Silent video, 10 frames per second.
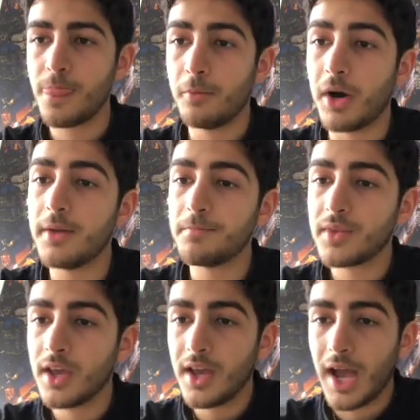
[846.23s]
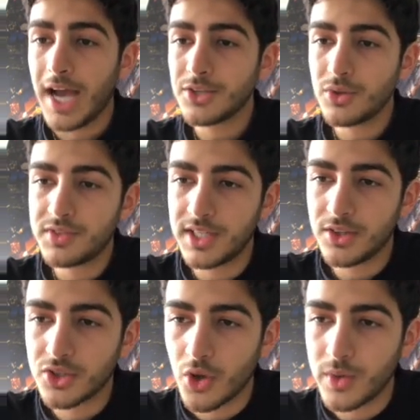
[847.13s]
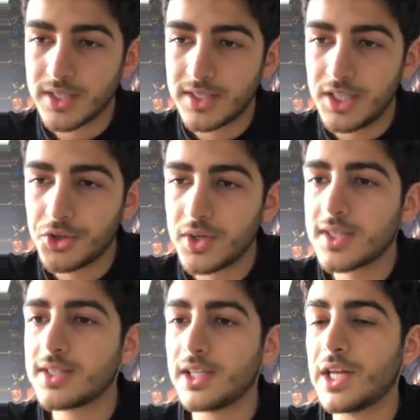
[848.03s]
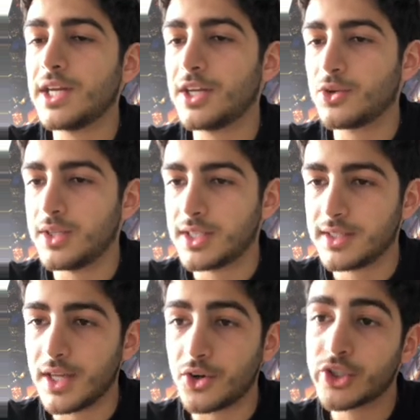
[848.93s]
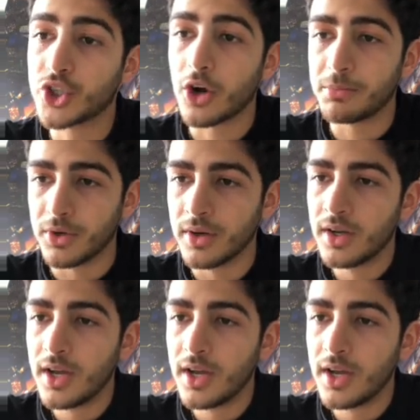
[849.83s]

But as we've seen, there's always decreases and then increases that are sharper,